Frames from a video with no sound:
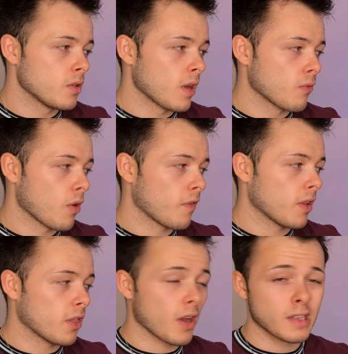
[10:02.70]
get roughly
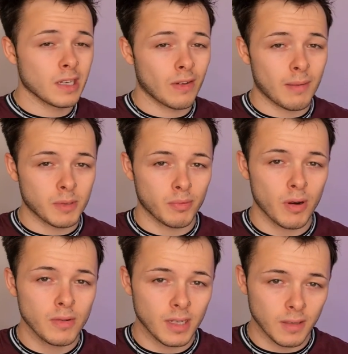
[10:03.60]
13 grams of
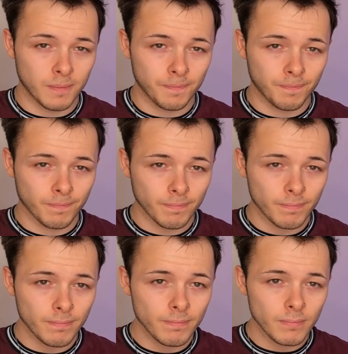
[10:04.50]
protein.
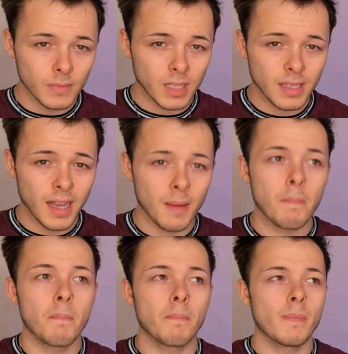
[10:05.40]
Yeah,
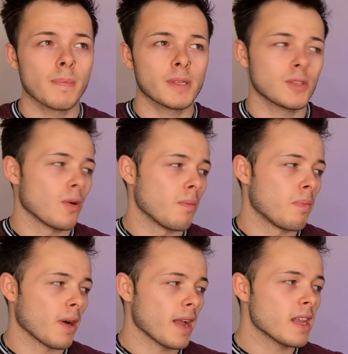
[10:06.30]
it's not
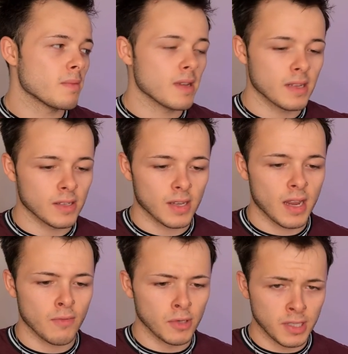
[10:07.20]
by any means a
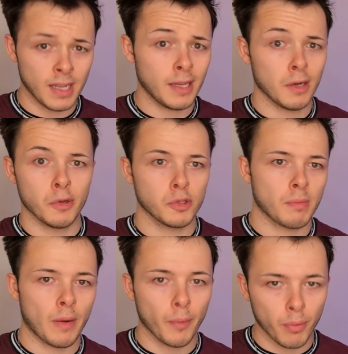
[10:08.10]
ridiculous
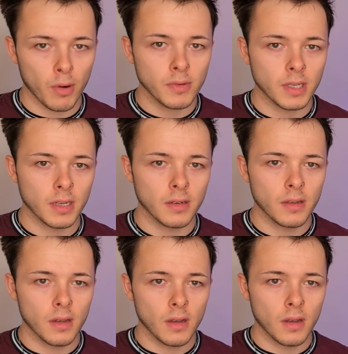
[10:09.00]
amount of protein,
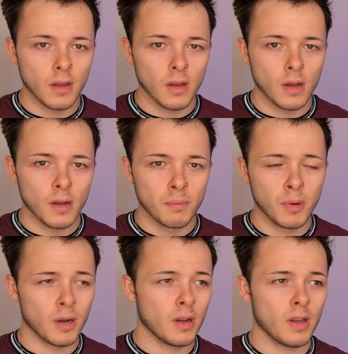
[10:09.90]

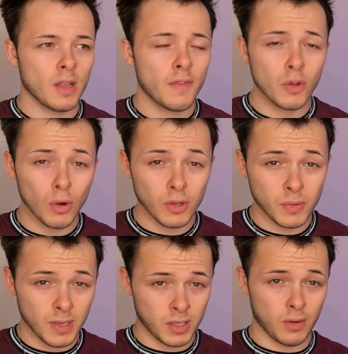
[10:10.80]
but if you've got a
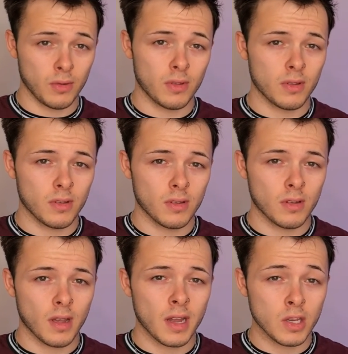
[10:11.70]
sweet tooth
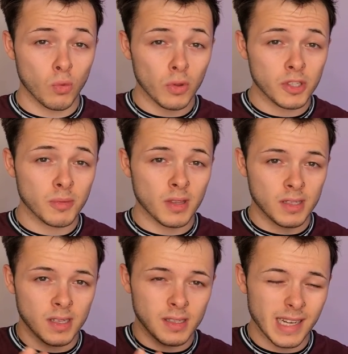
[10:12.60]
and you want something that's
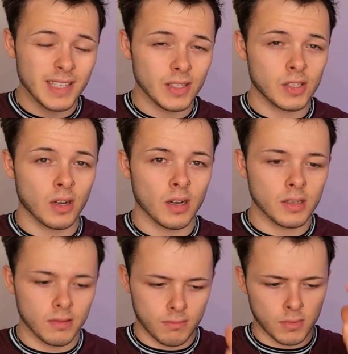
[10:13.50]
a decent
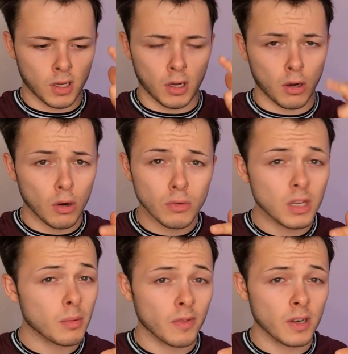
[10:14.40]
size, like a whole tub
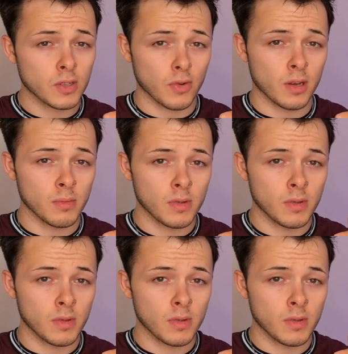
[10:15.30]
of ice cream,